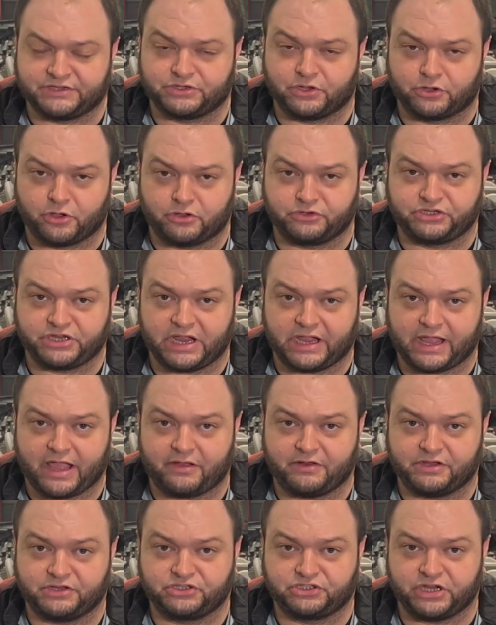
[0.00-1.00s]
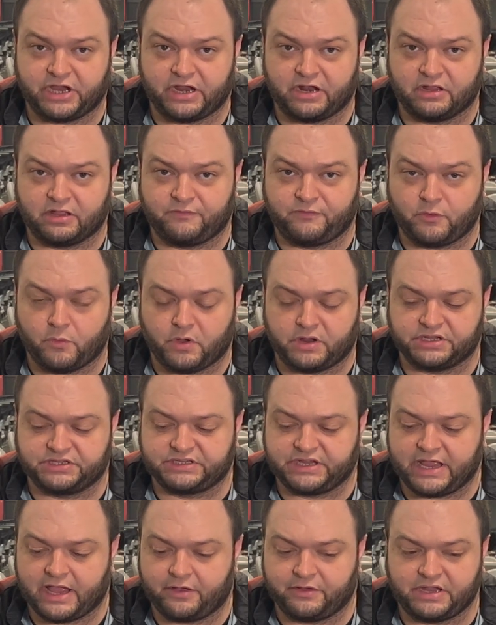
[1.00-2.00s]
So go check out his channel if you want to
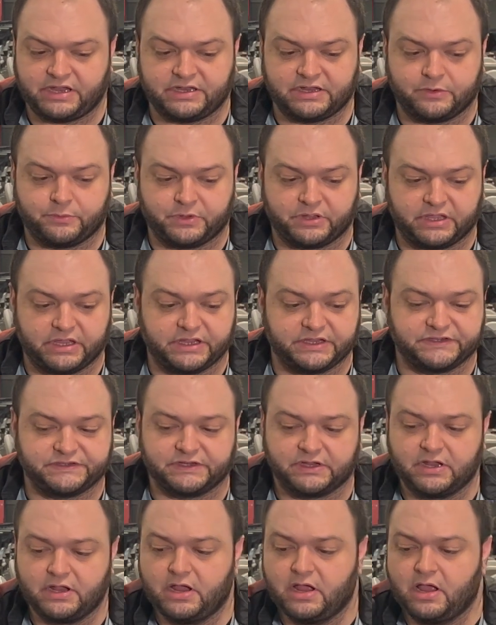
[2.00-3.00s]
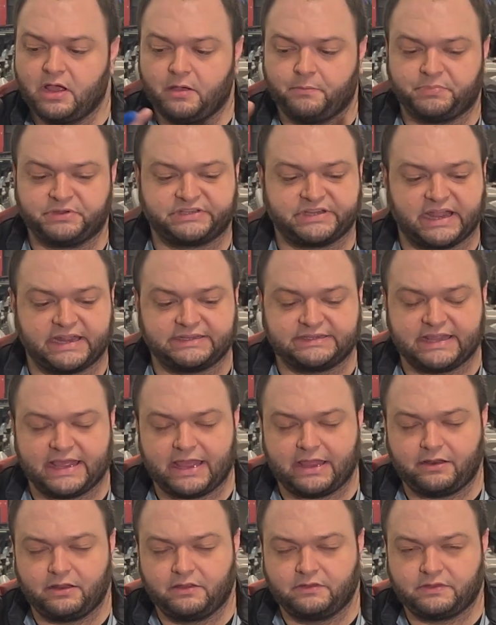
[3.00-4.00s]
see how he did with his. Besides
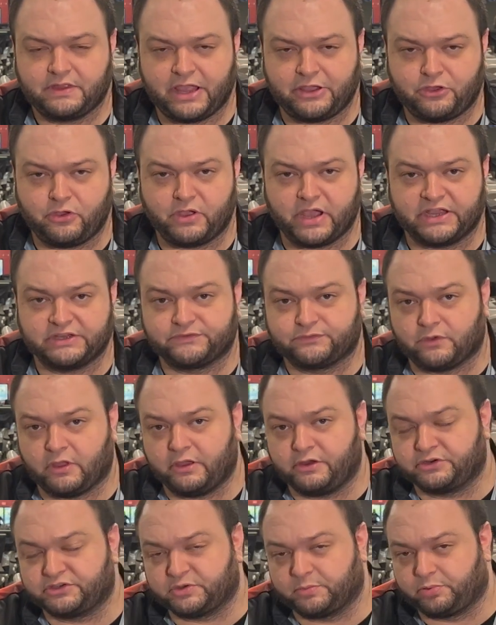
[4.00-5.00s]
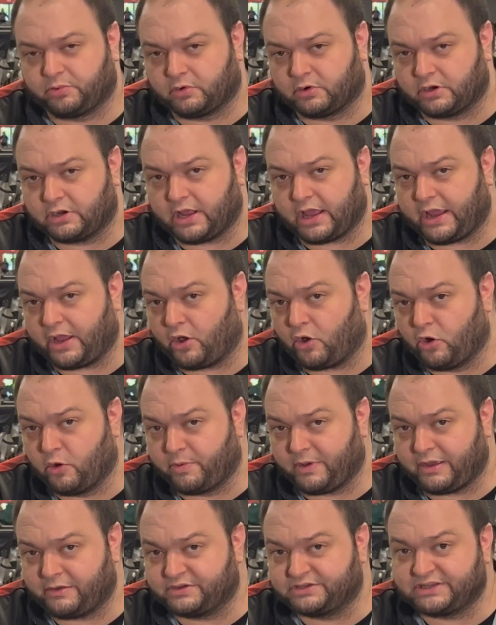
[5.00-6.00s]
that, thank you guys for all your support. I
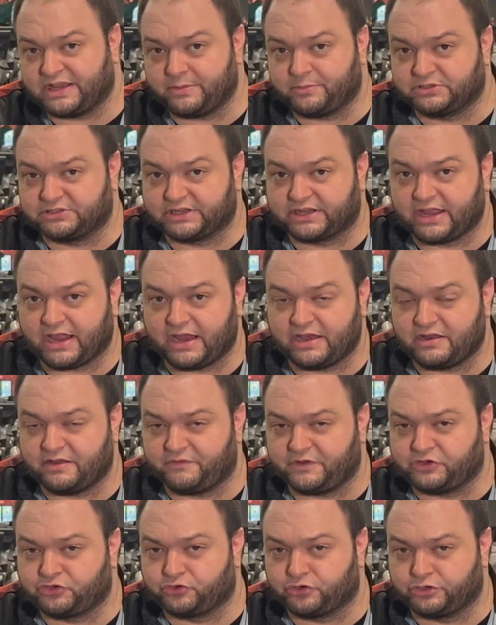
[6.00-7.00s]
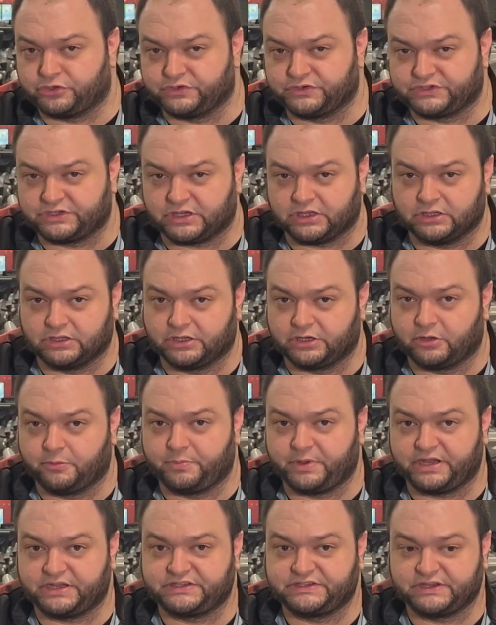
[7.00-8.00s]
hope I was able to kind of introduce a little
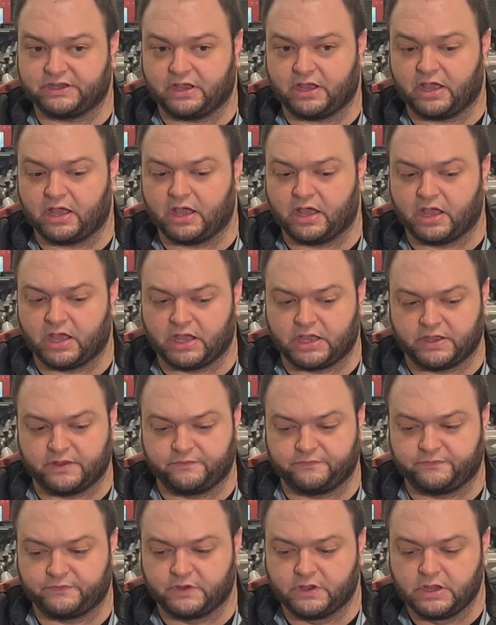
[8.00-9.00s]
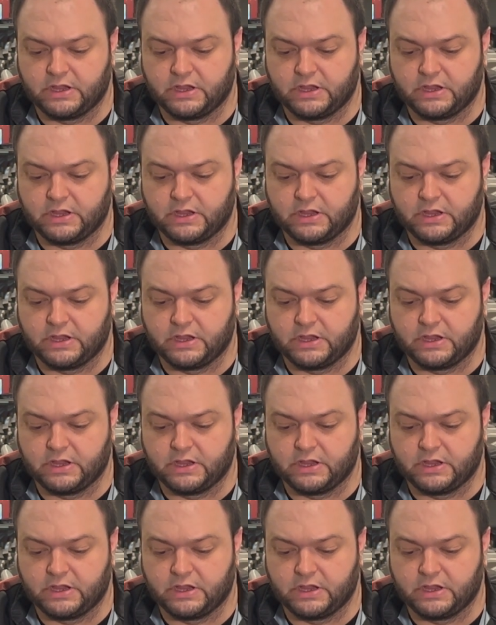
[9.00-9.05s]
bit of